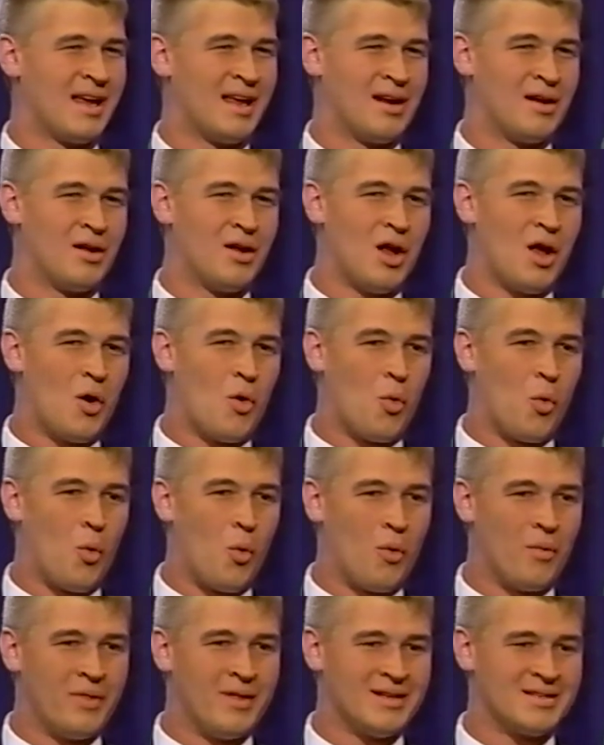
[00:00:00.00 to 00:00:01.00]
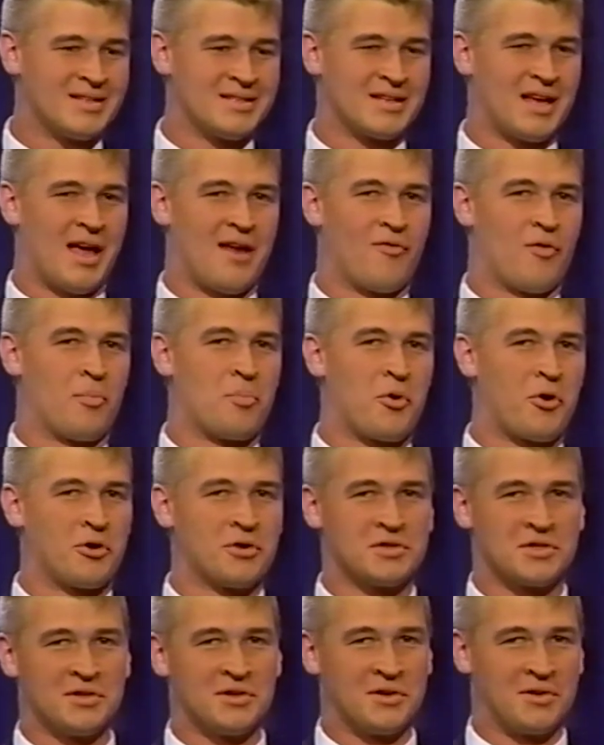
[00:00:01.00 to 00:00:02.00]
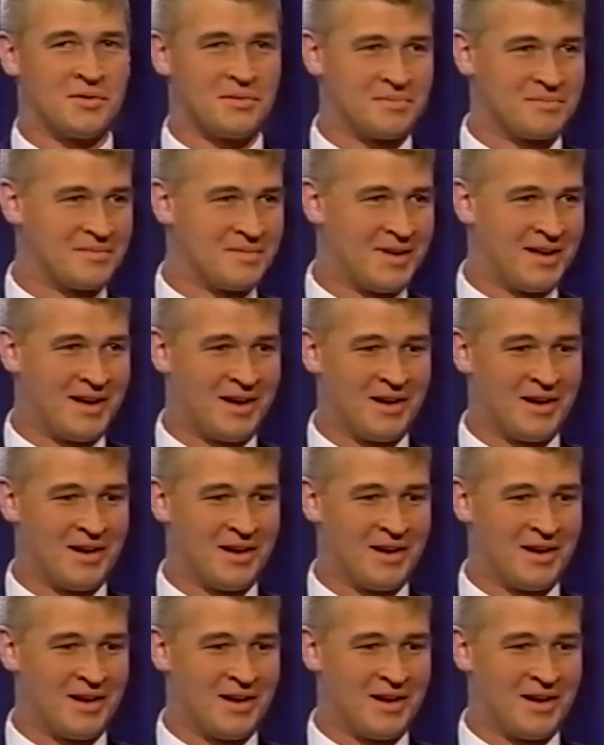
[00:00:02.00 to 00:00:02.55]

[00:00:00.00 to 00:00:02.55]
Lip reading: And this is kind of a personal